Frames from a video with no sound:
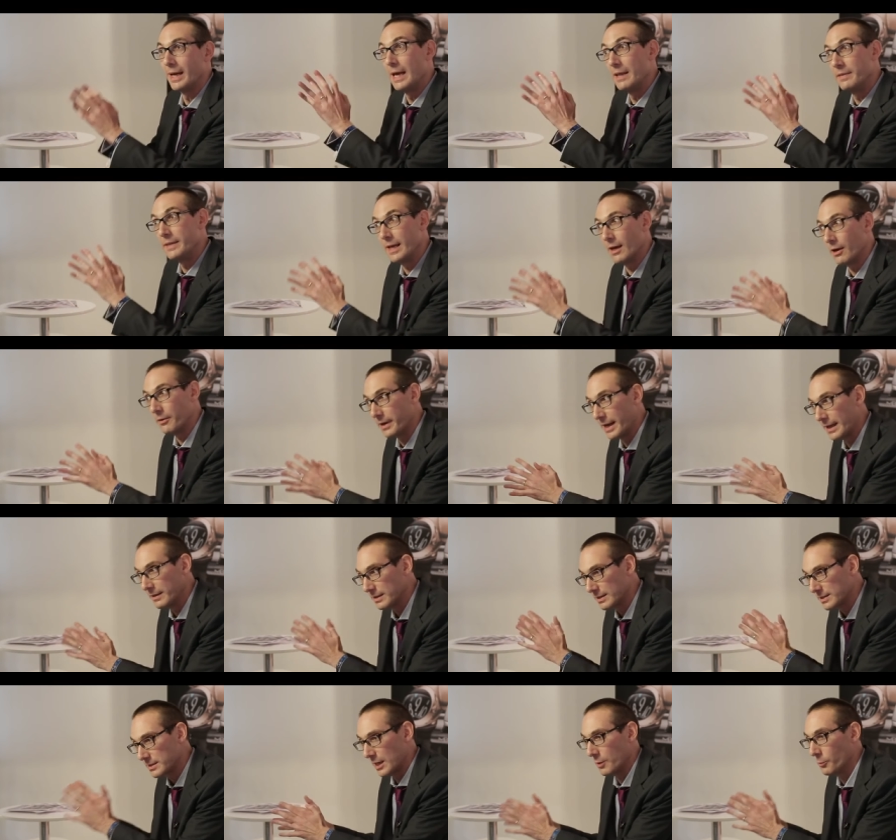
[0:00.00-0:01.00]
In
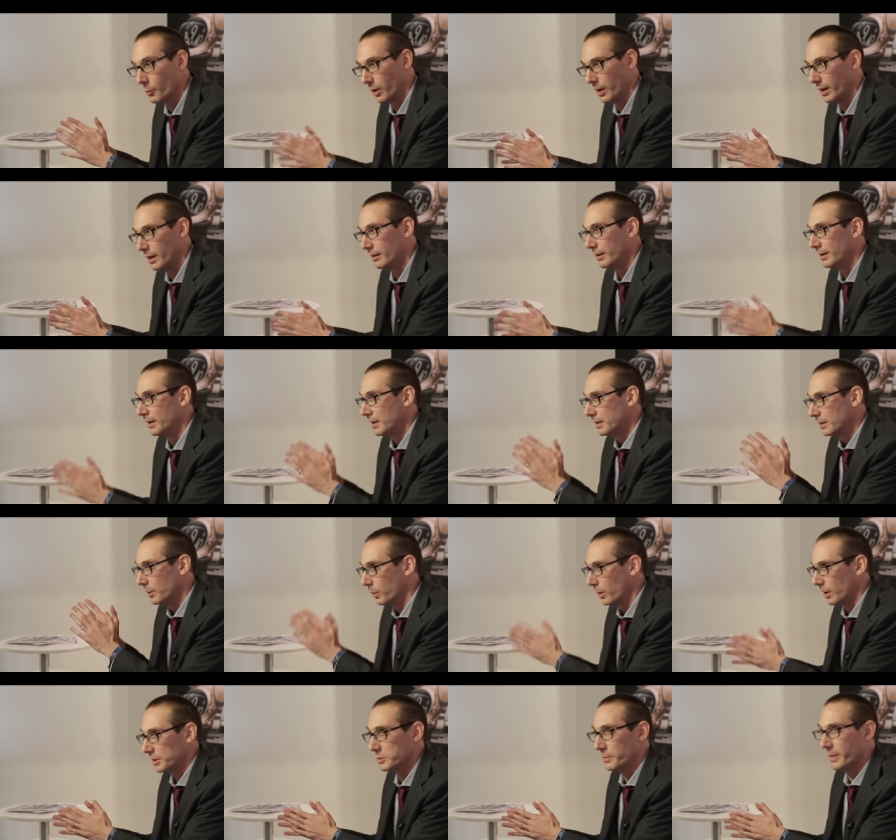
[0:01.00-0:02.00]
the same way, the
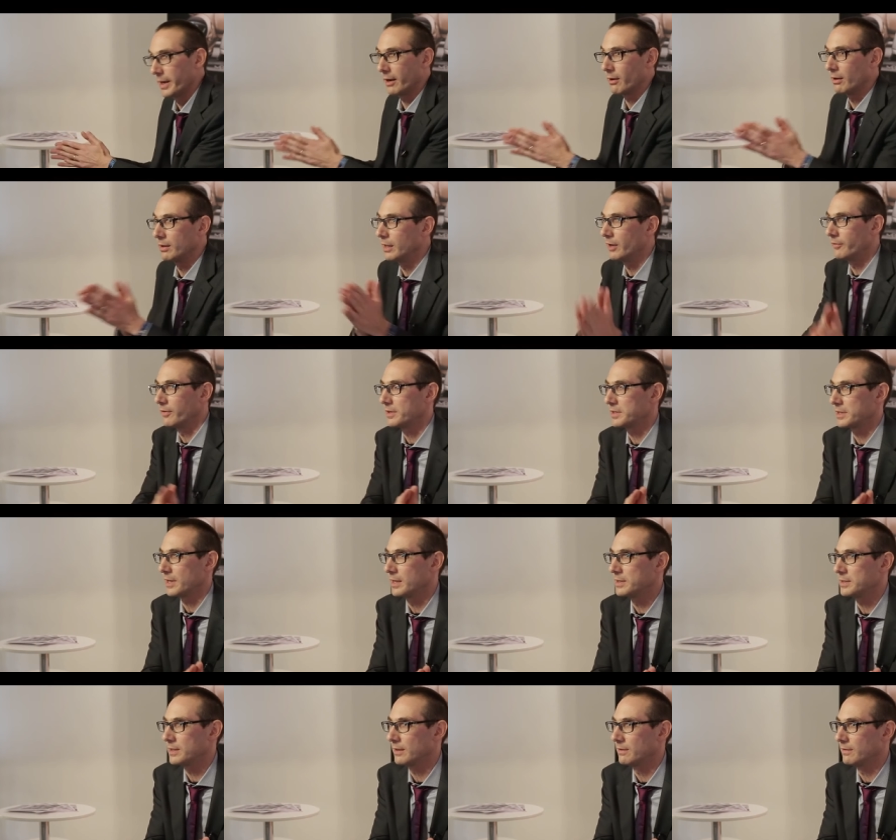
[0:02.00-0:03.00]
watchmaker never
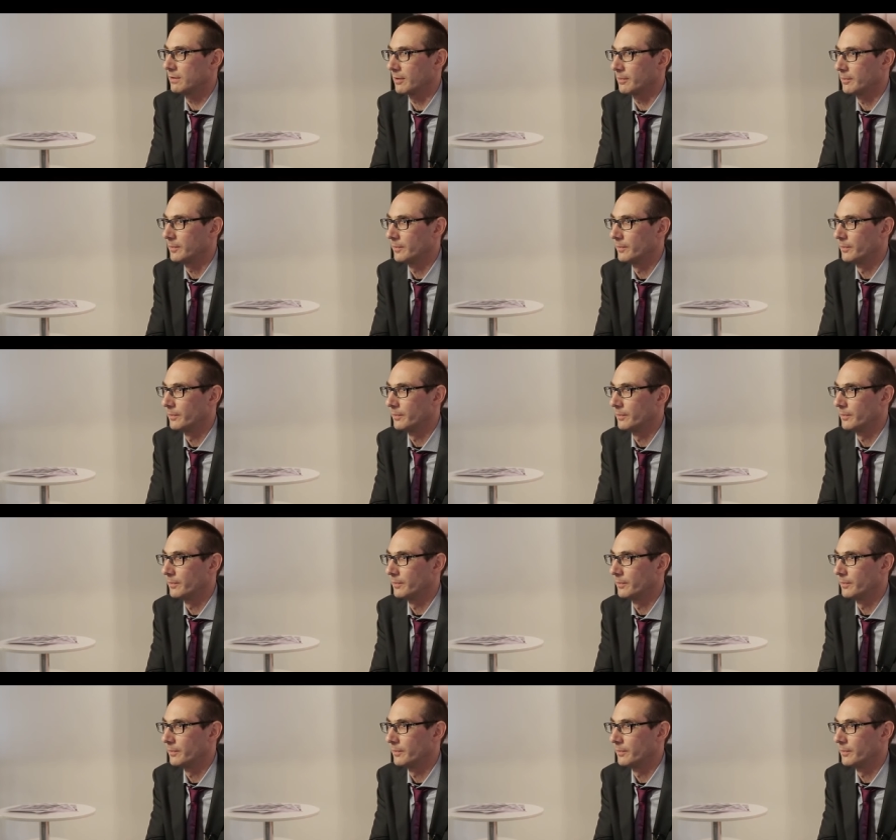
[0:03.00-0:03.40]
designs anything.